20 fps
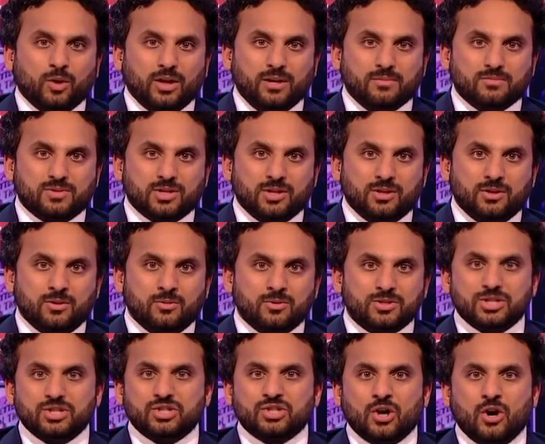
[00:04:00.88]
Williamson, who
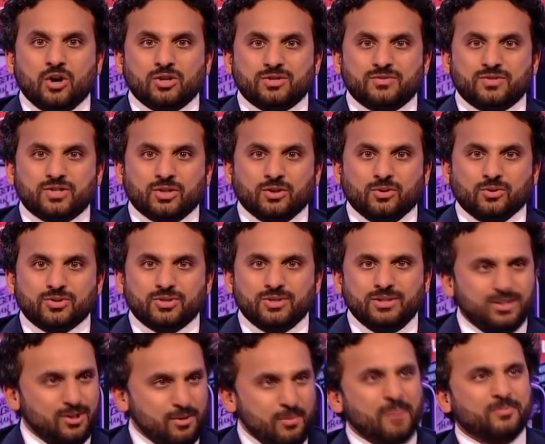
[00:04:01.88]
is in charge of schools.
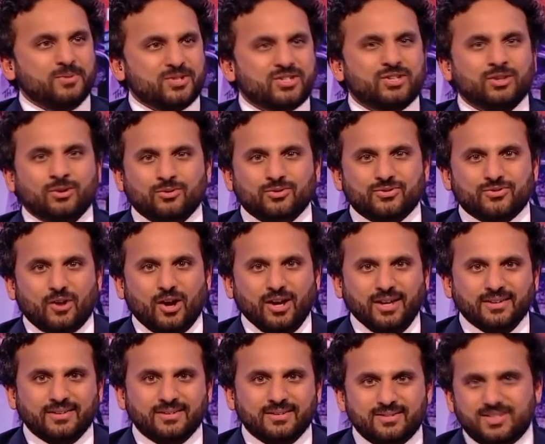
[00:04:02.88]
You remember schools,
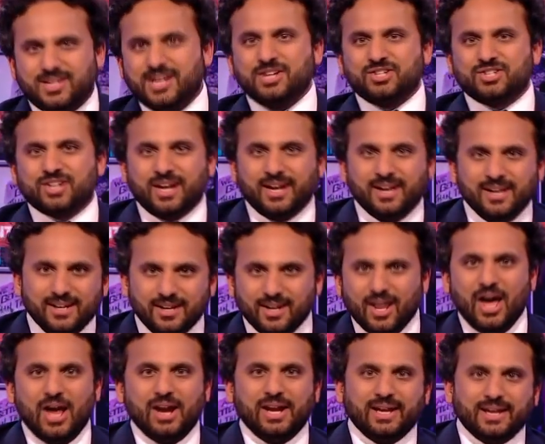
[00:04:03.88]
right? Teaching,
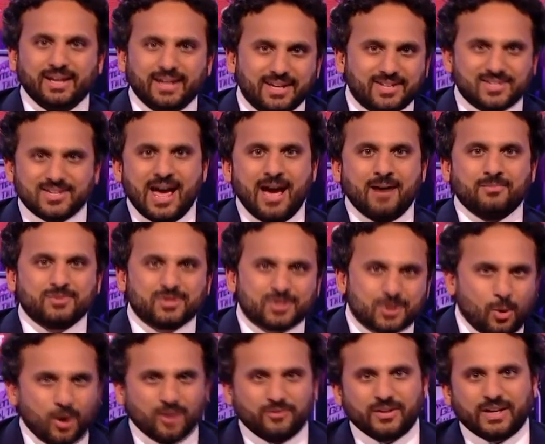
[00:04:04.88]
learning, exams,
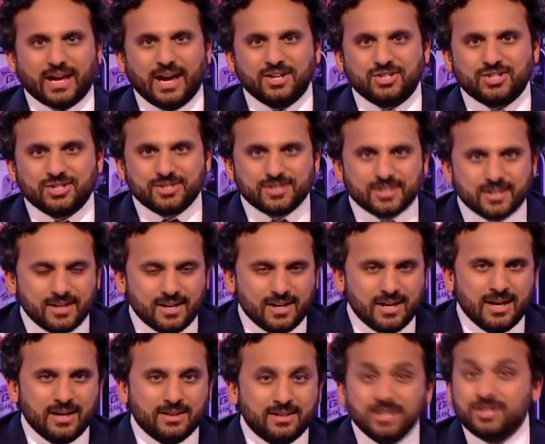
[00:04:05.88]
qualifications.
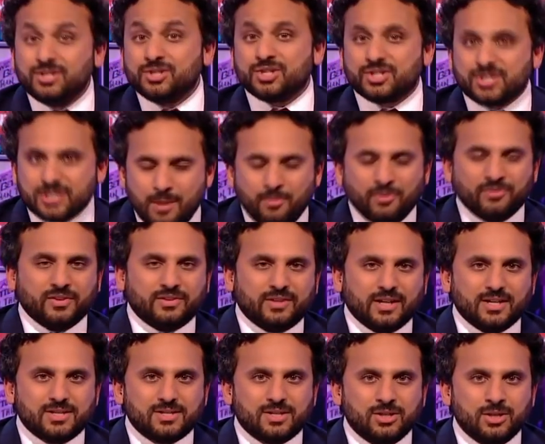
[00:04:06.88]
These are just some of the
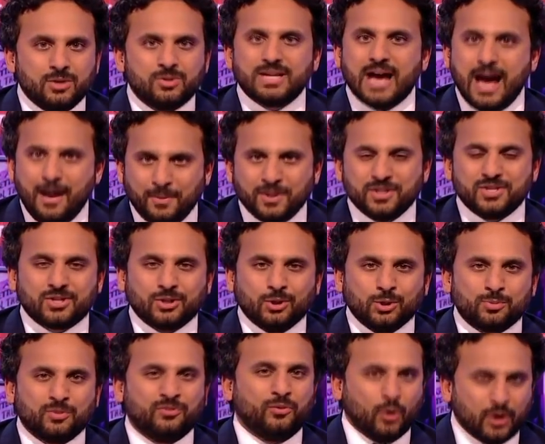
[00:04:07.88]
things that used to happen in
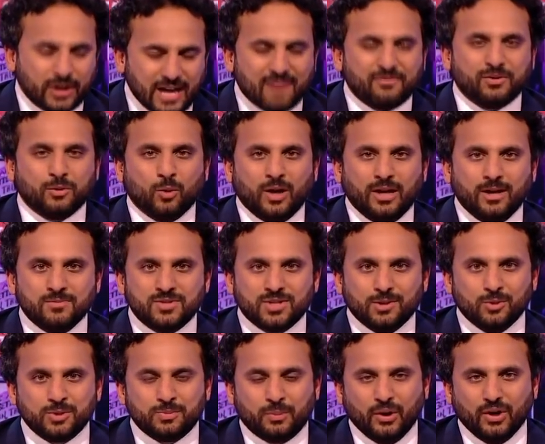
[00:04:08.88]
schools before Gavin
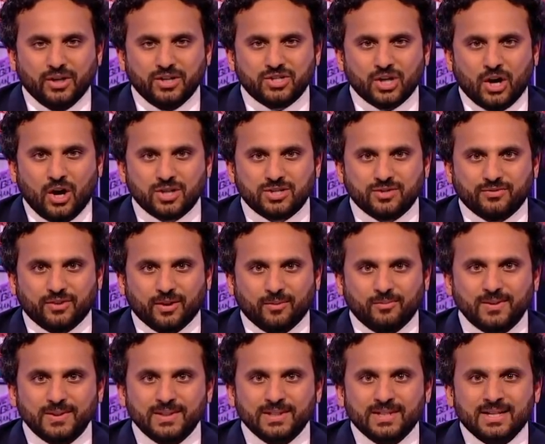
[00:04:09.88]
Williamson was put in charge of them.
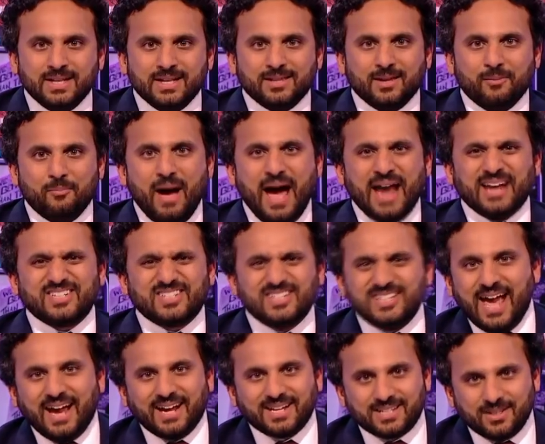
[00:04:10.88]
The man has
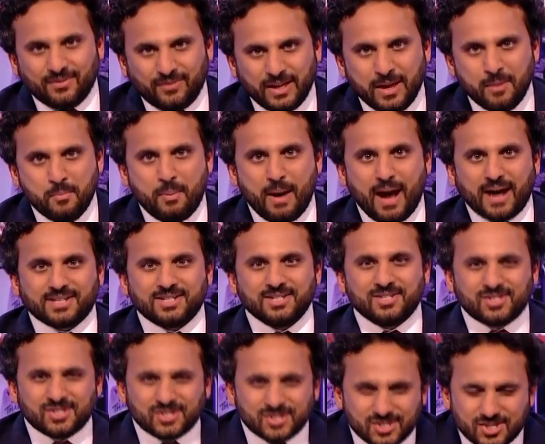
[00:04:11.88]
negatively
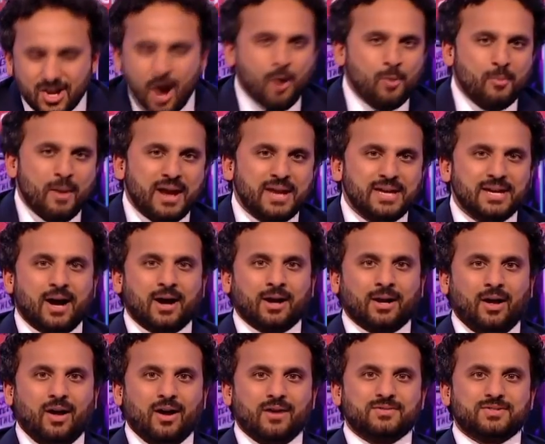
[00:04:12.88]
impacted so many young
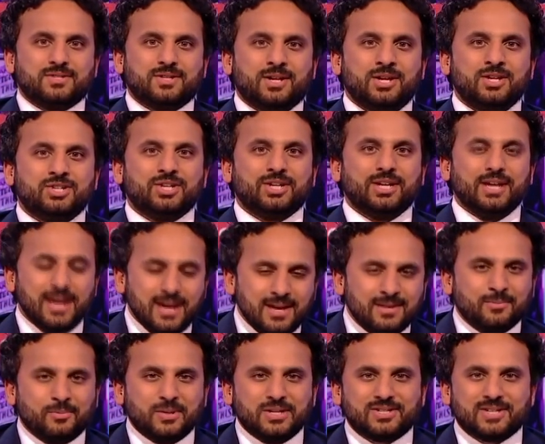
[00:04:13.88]
lives that he should
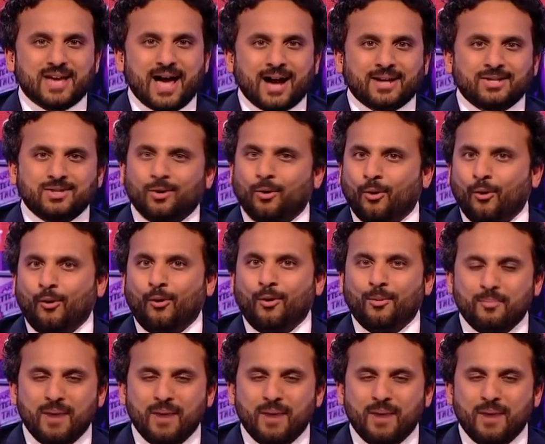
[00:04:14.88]
either be sacked or